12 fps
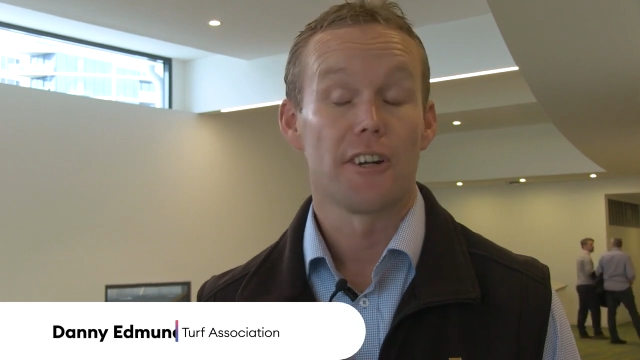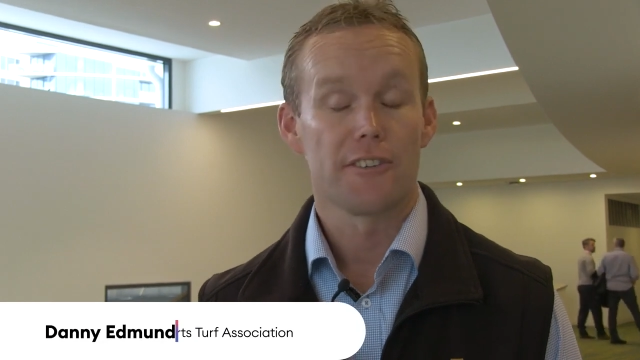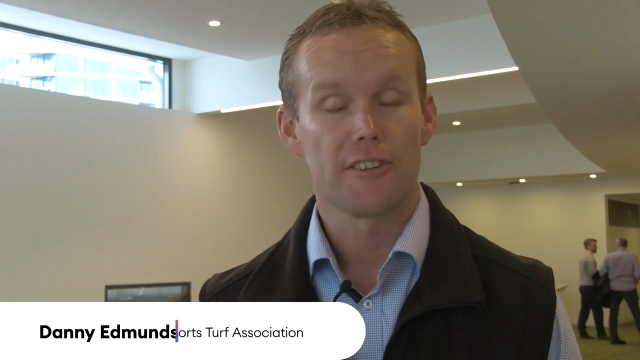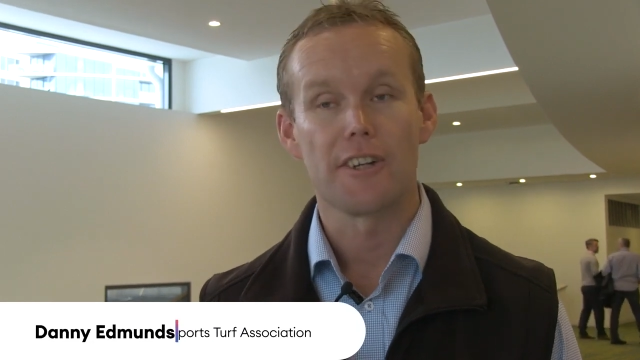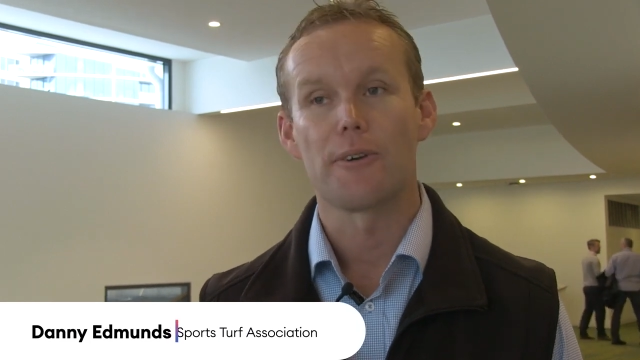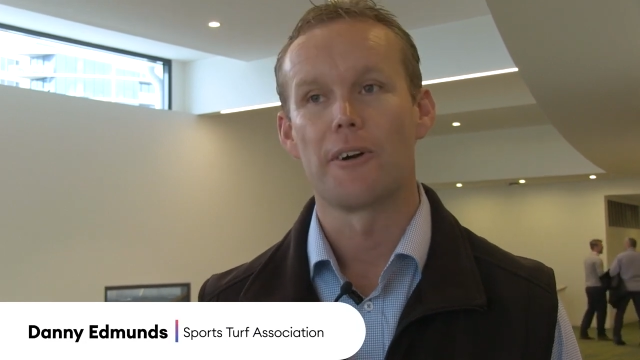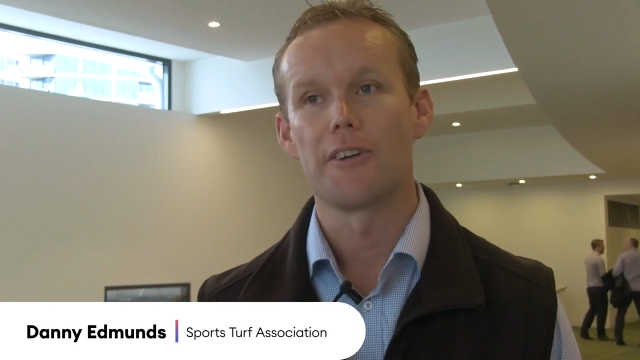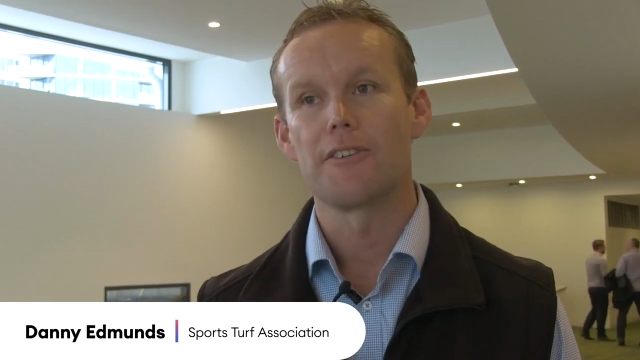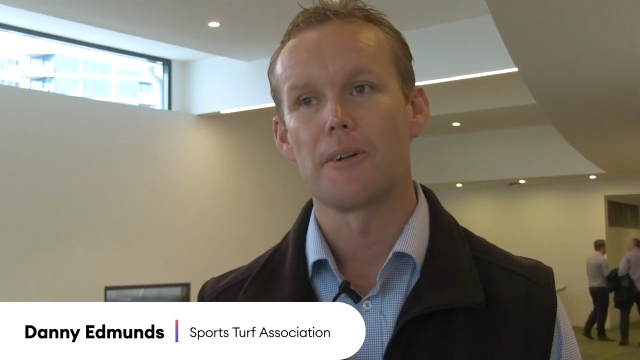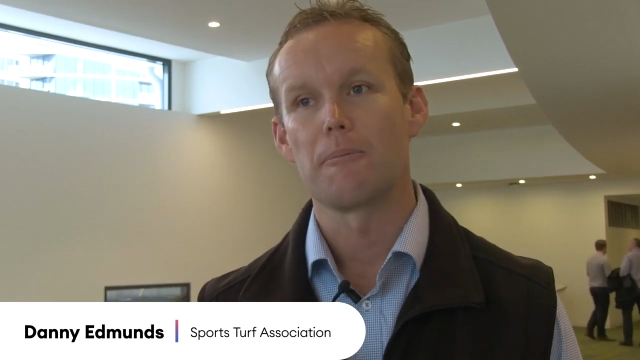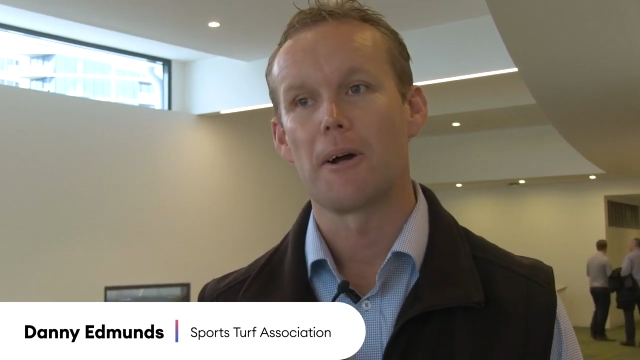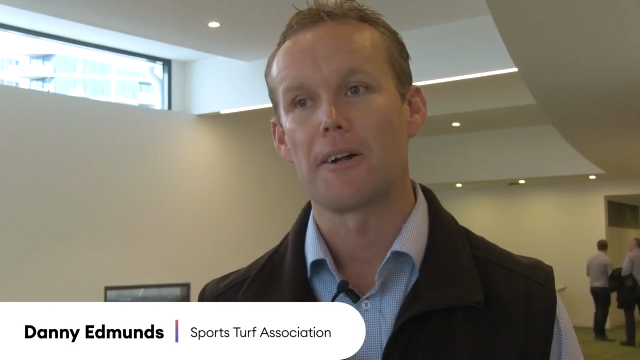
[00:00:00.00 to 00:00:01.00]
has increased
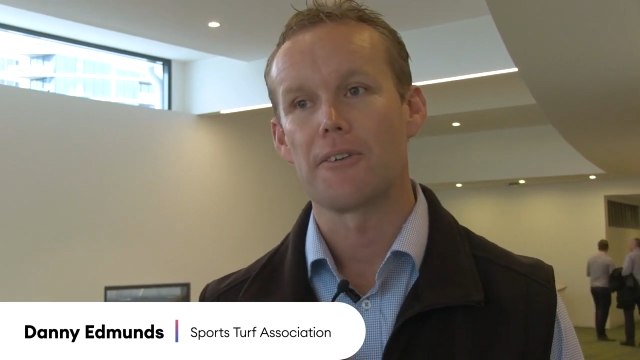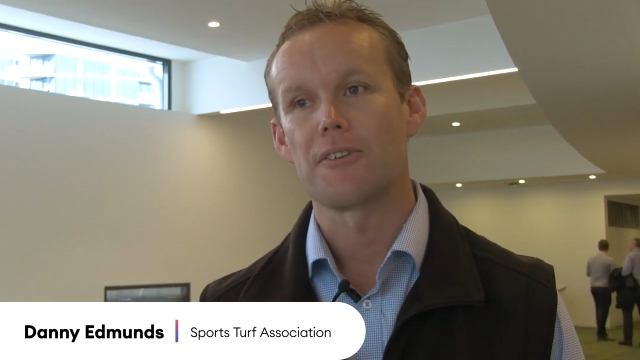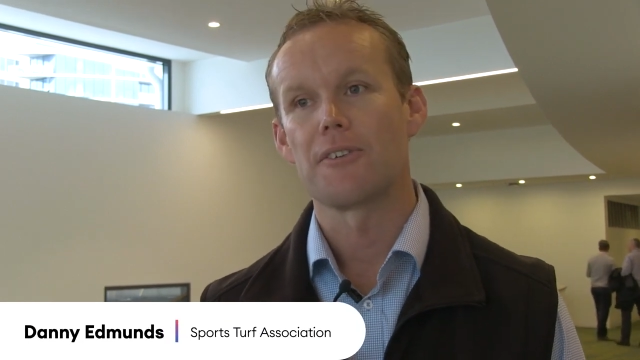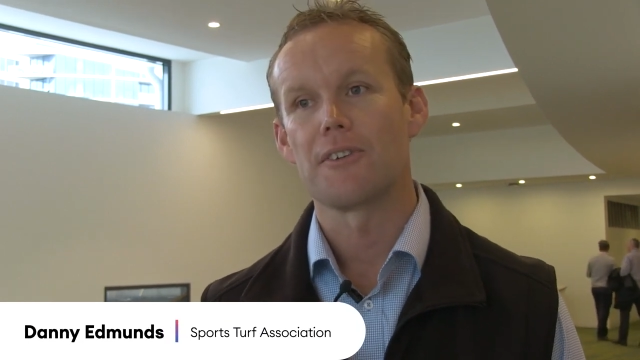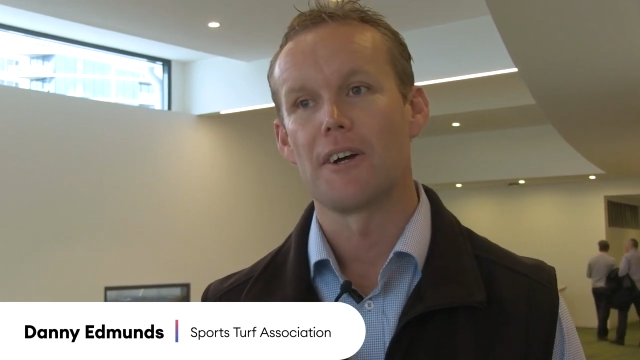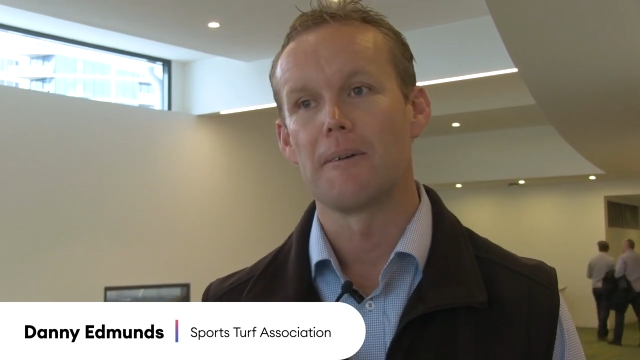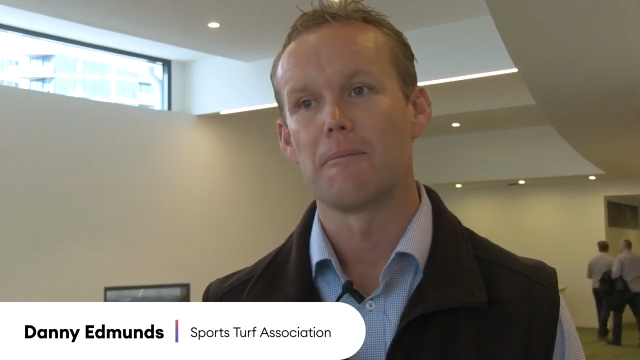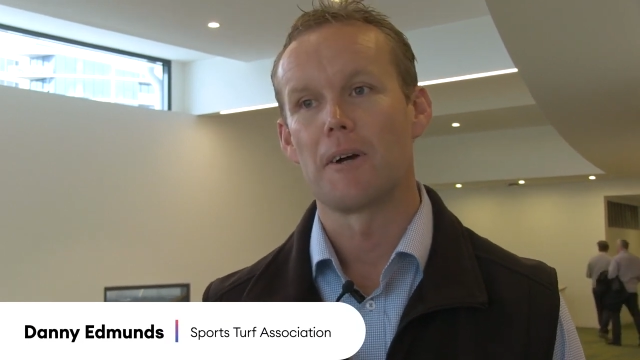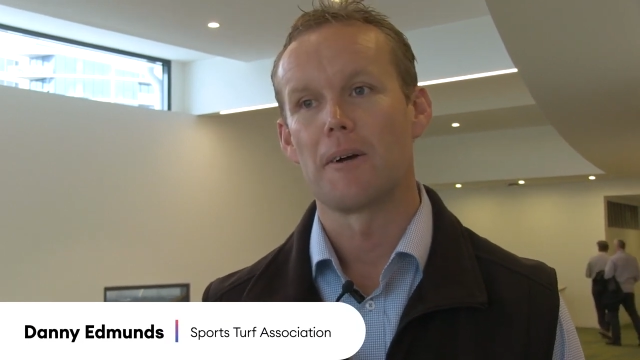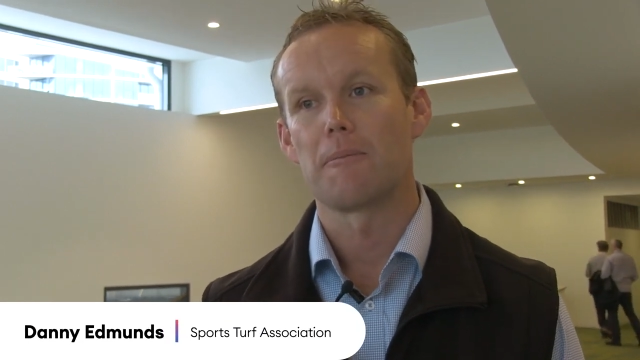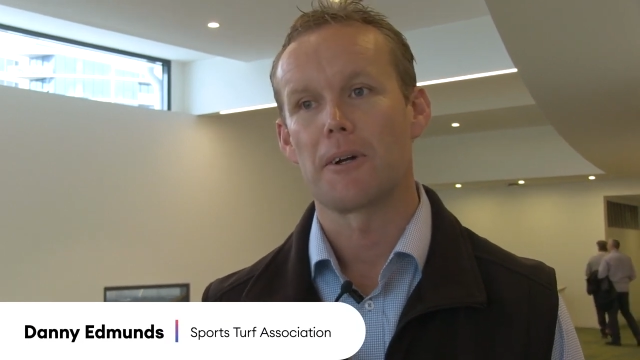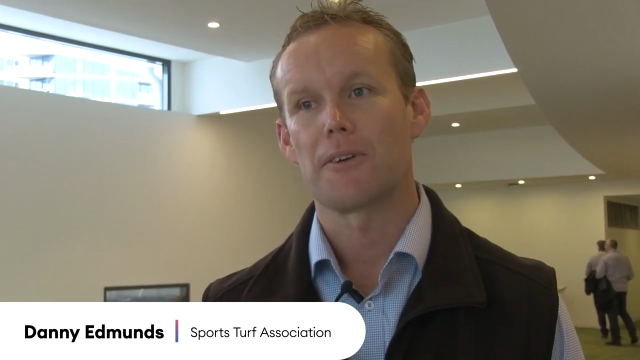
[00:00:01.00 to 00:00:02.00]
amongst
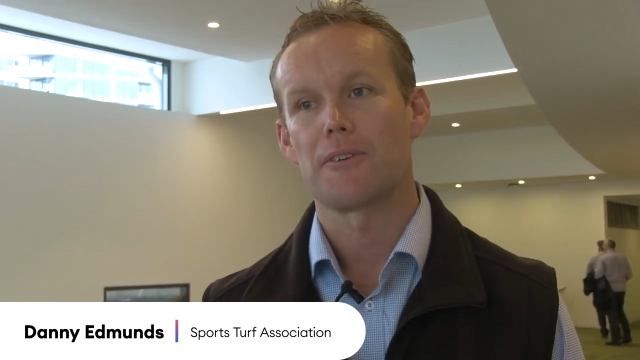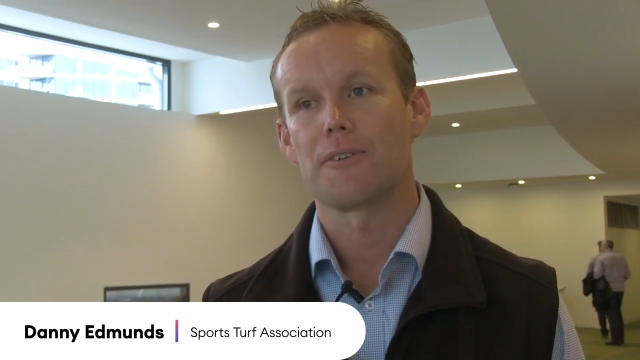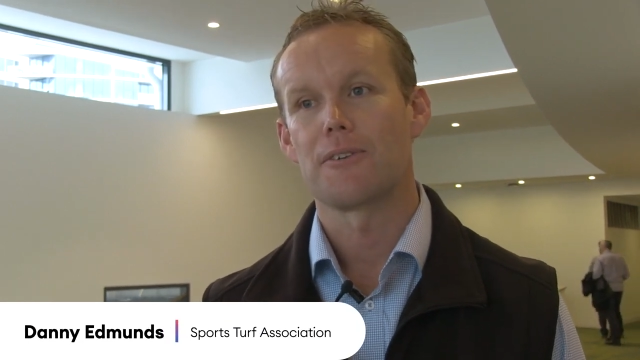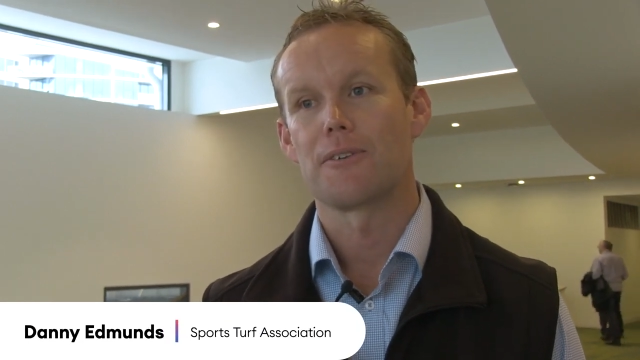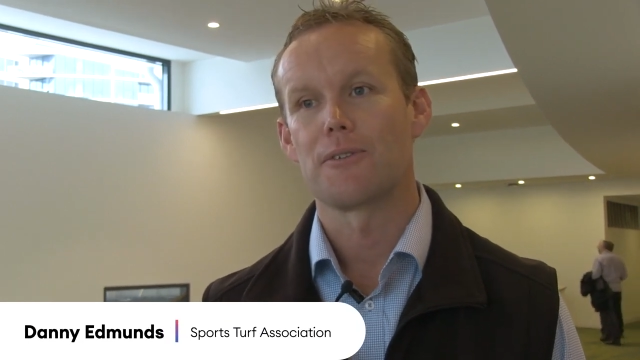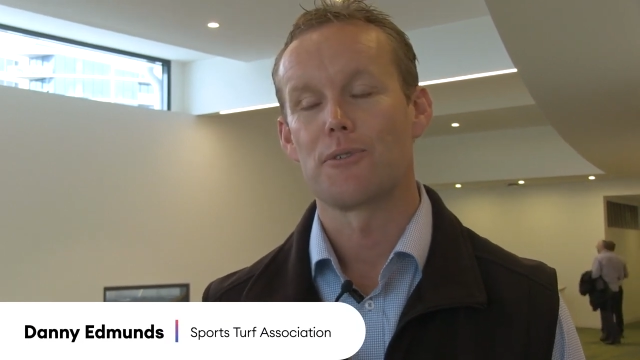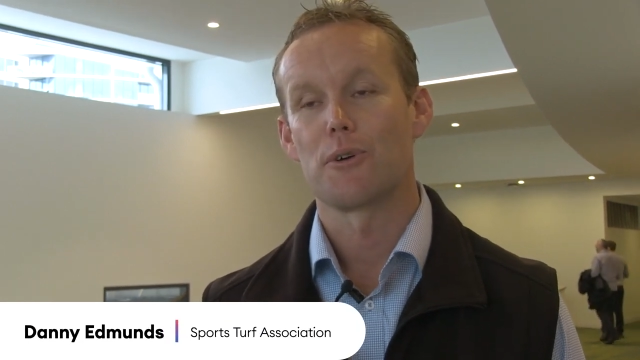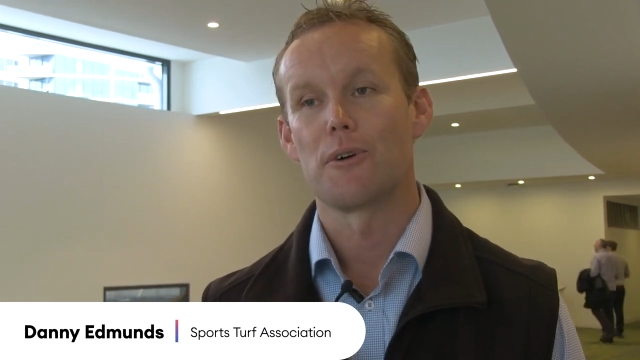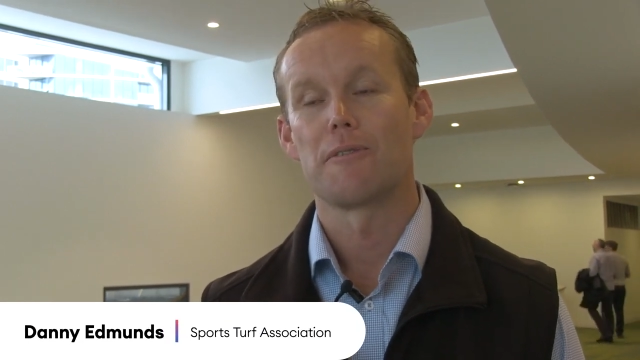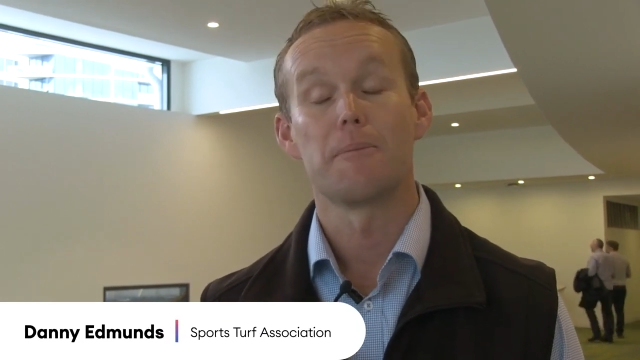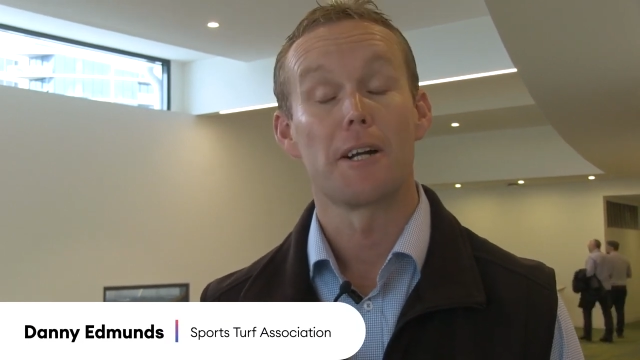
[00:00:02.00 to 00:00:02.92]
turf